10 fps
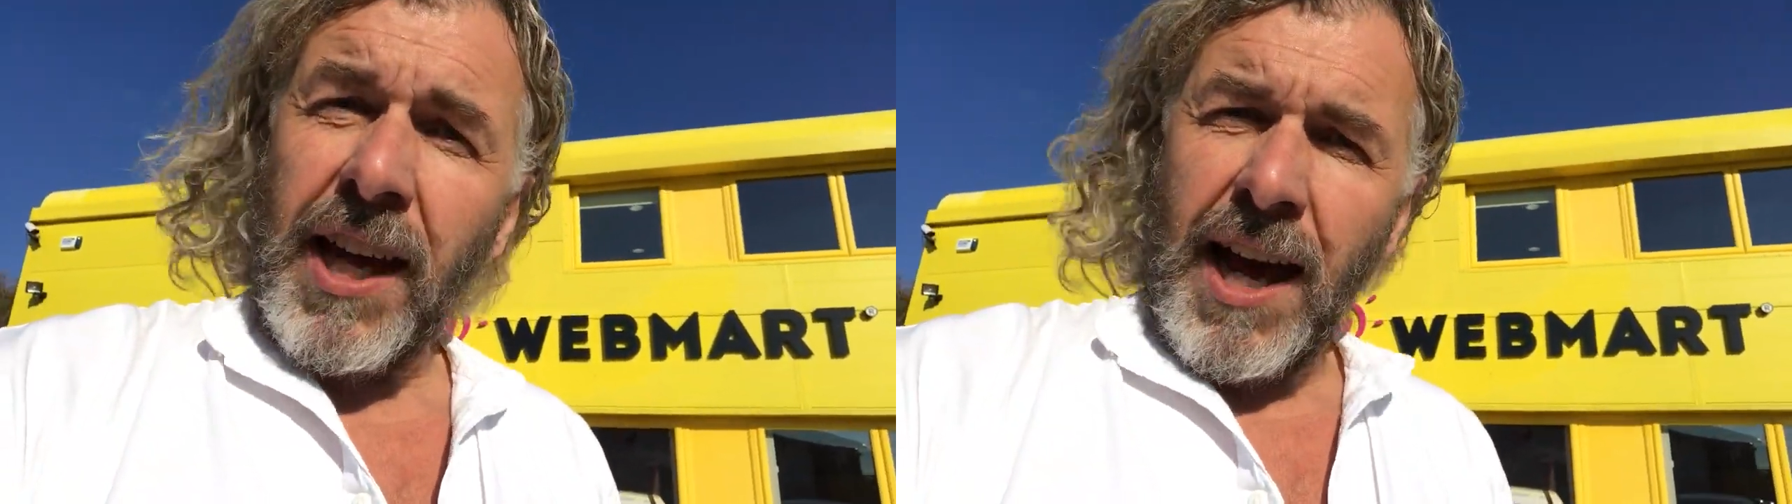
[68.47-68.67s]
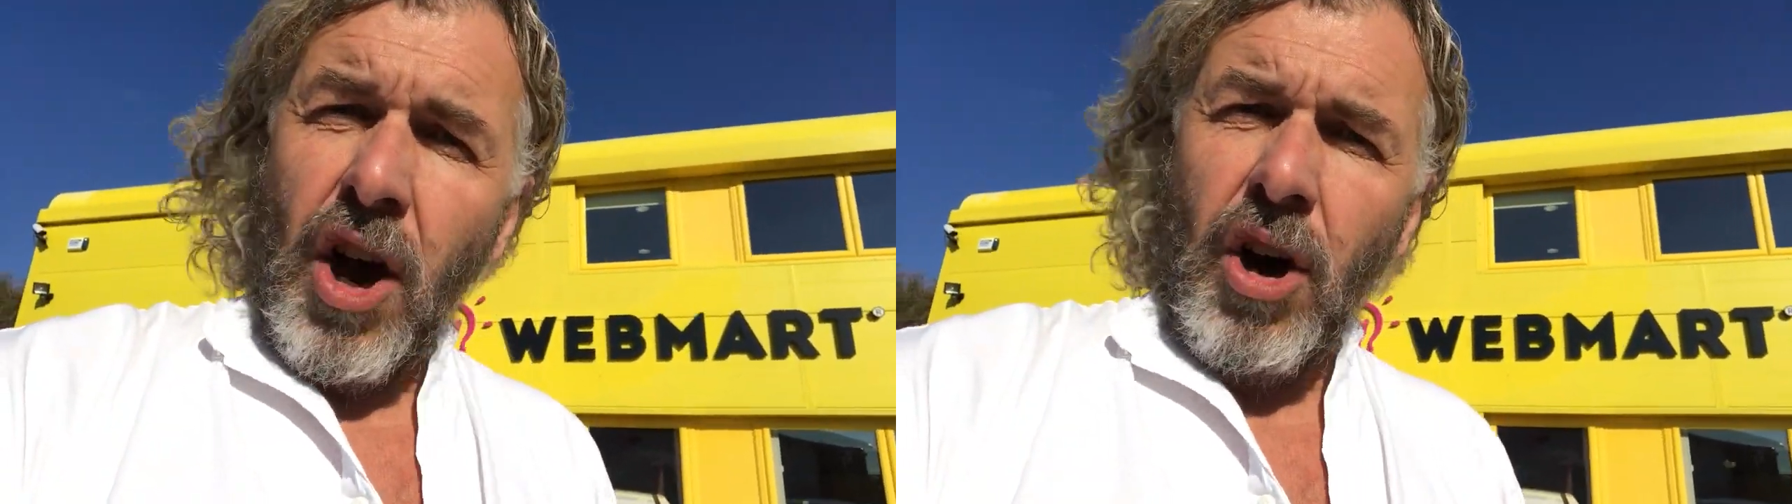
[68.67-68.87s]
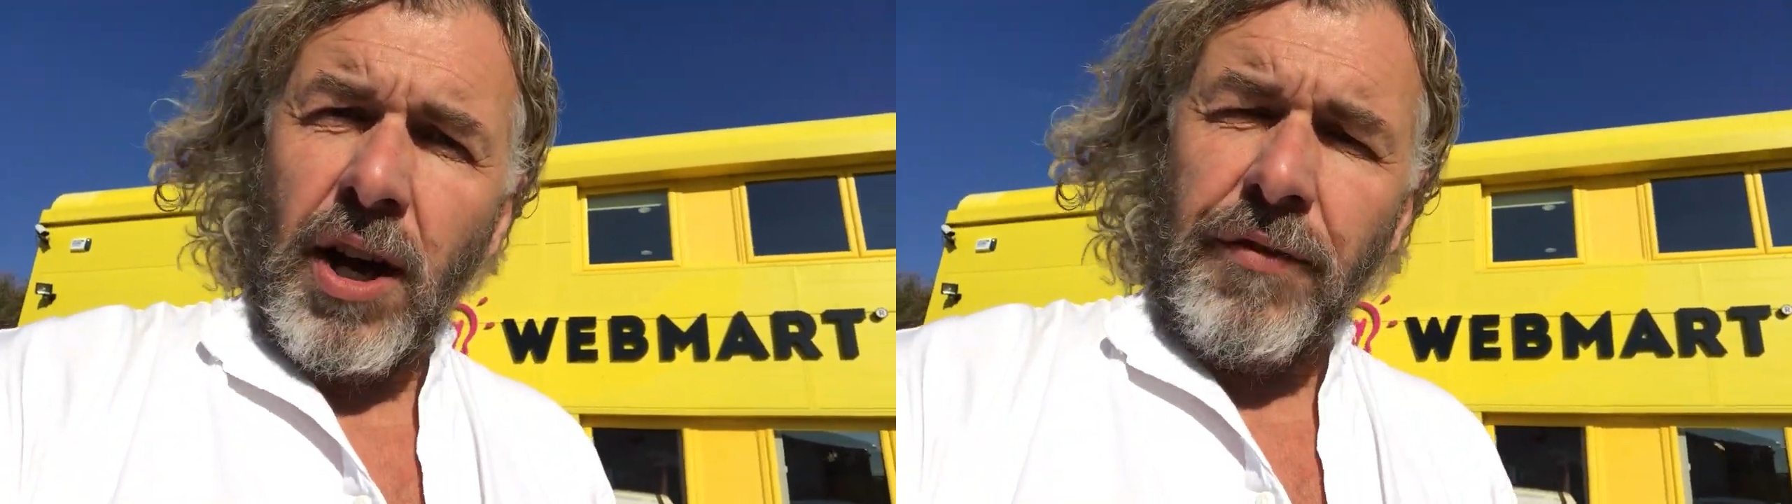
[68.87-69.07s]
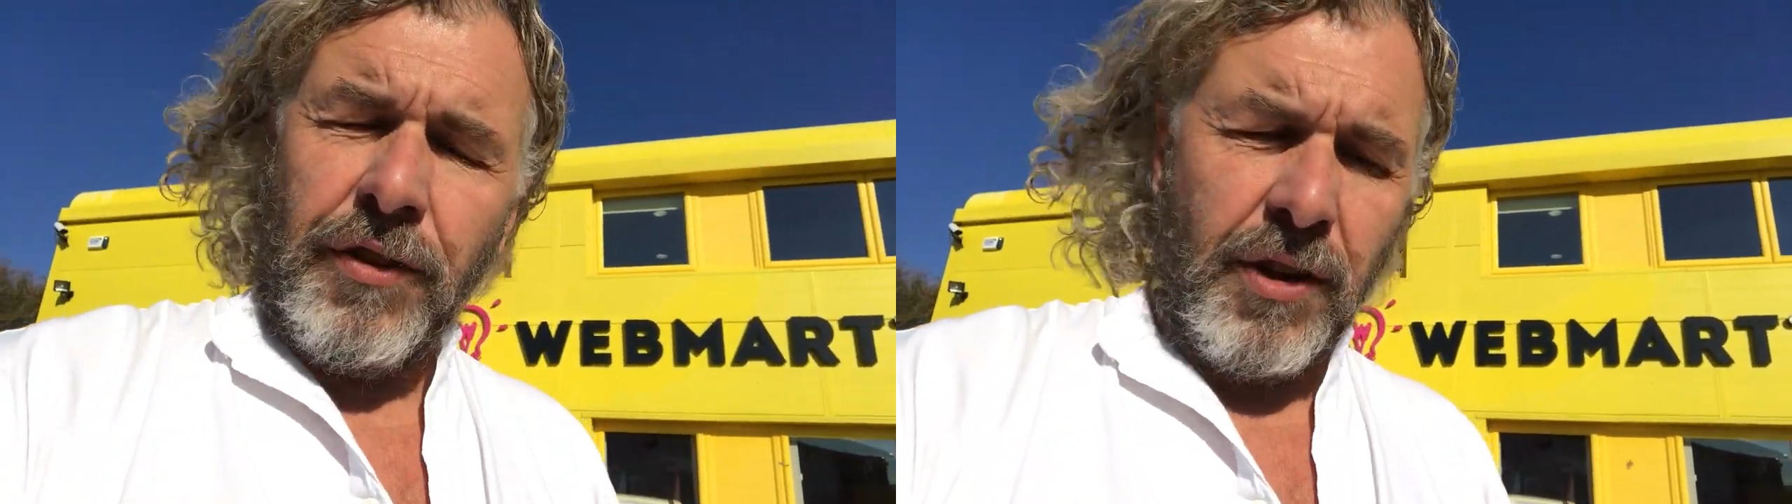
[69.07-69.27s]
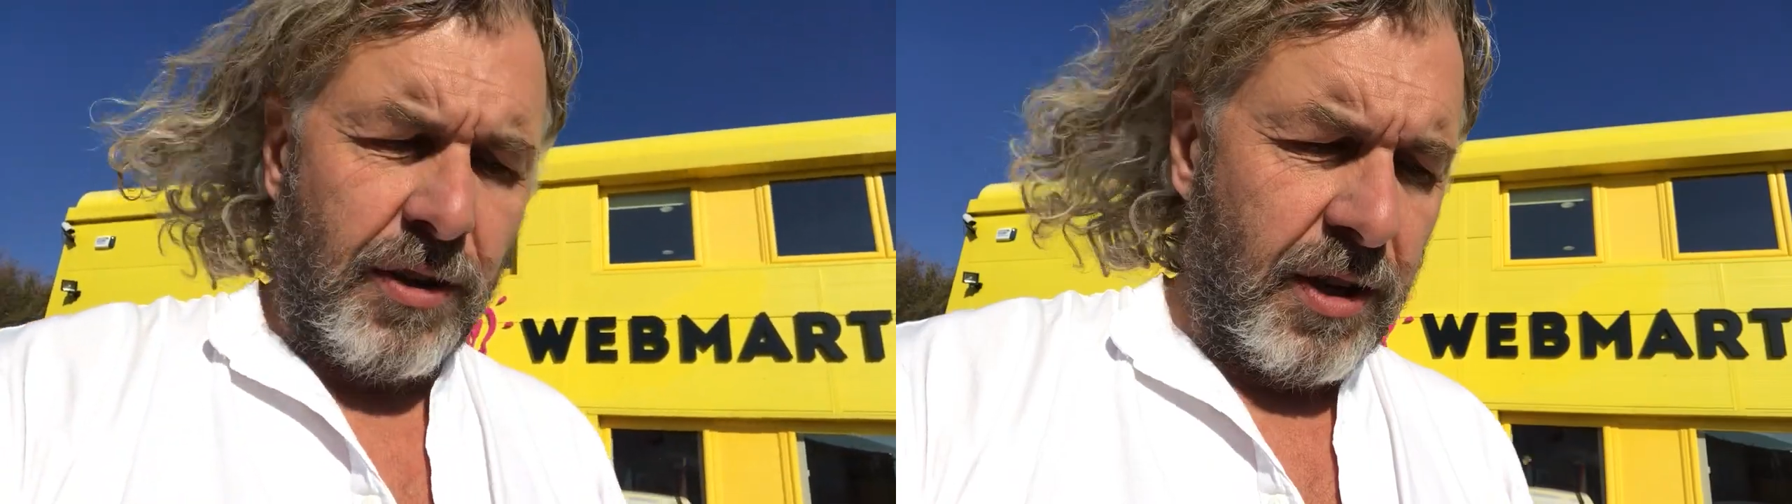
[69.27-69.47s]
to get hot
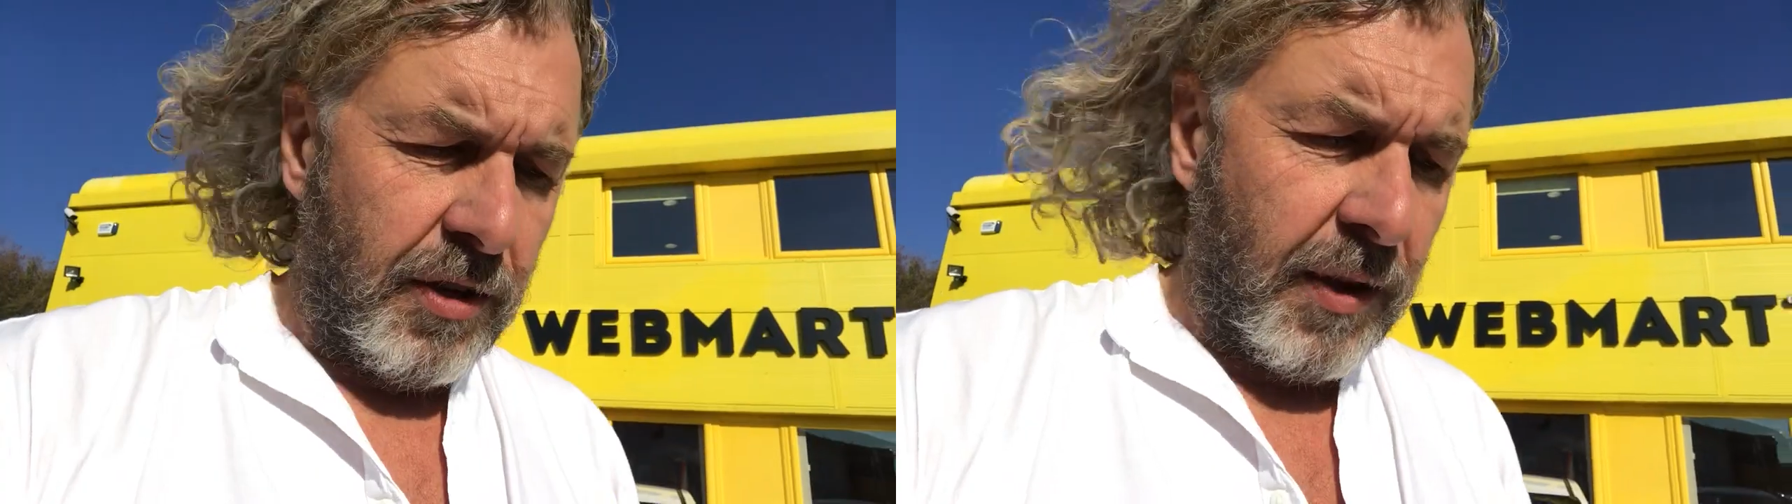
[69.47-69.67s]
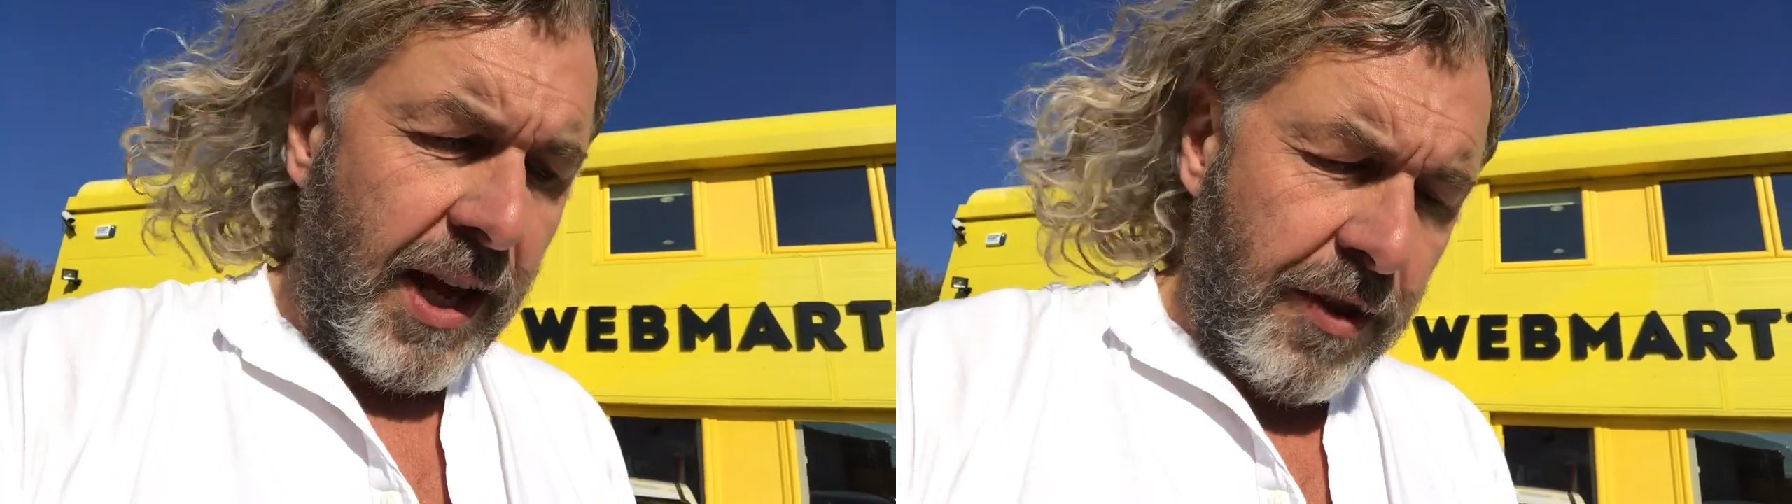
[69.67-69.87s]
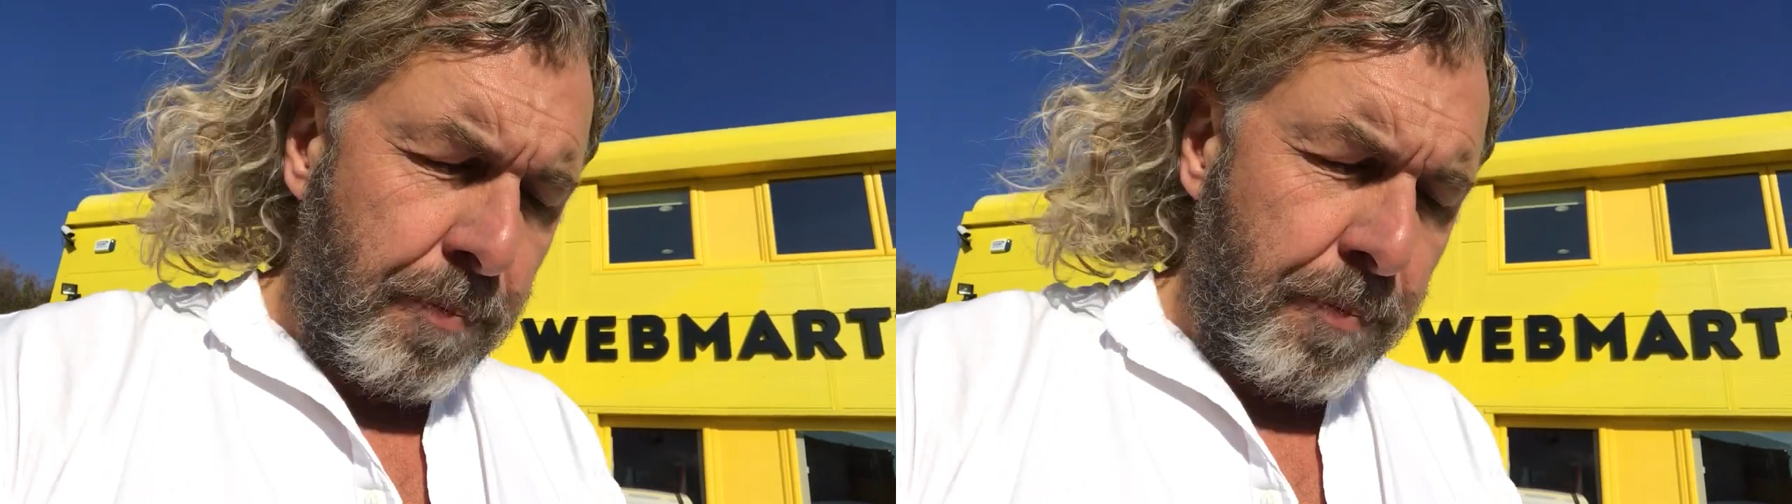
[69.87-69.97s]
if you do that.